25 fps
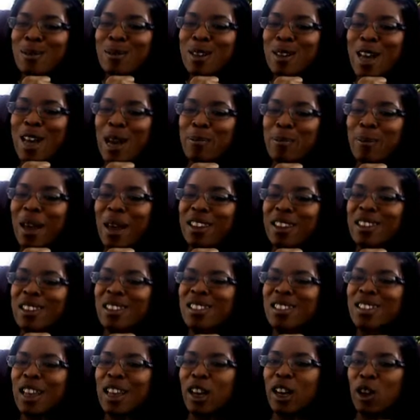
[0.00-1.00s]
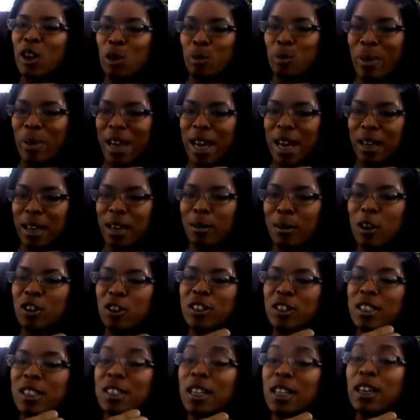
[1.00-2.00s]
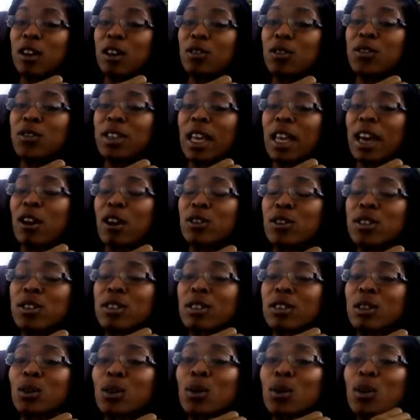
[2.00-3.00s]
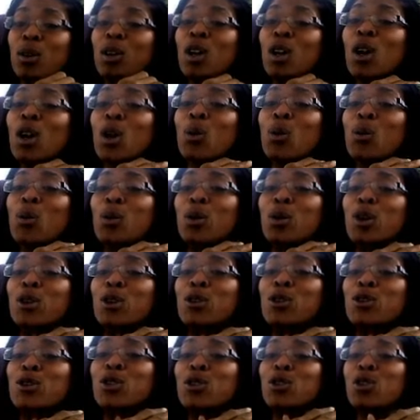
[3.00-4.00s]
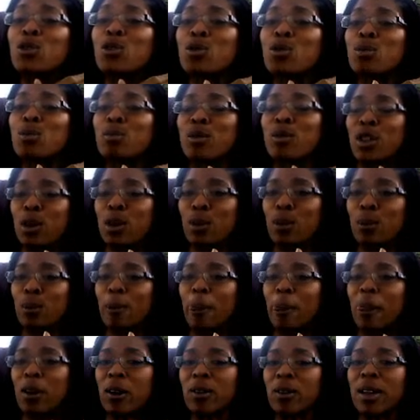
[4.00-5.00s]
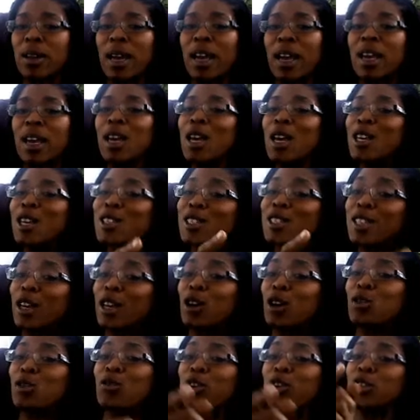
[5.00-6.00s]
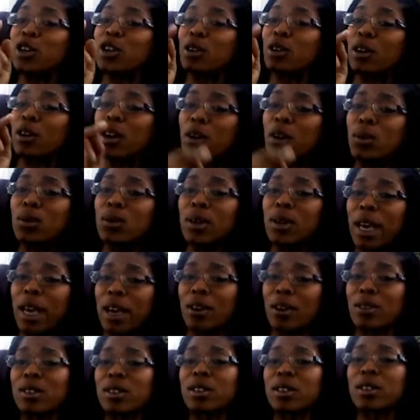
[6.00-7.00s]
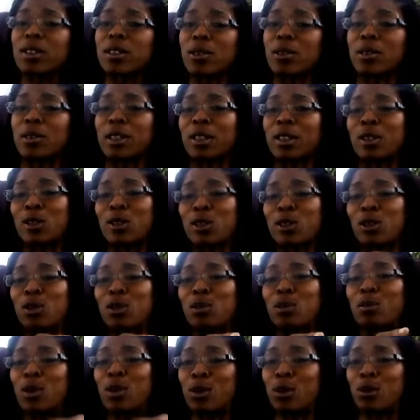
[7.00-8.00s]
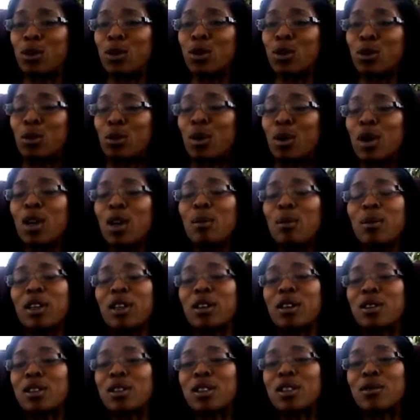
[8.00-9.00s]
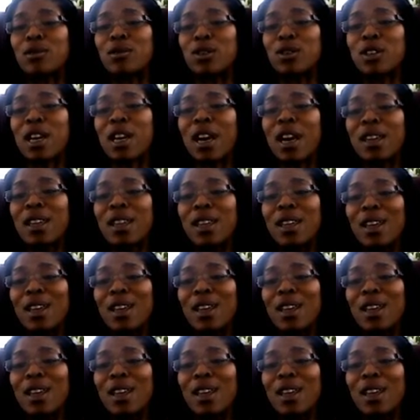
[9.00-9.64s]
got my zeal back. Because zeal for the house of the Lord will consume you. Okay? Zeal for your own house is going to consume you too. Because if you're not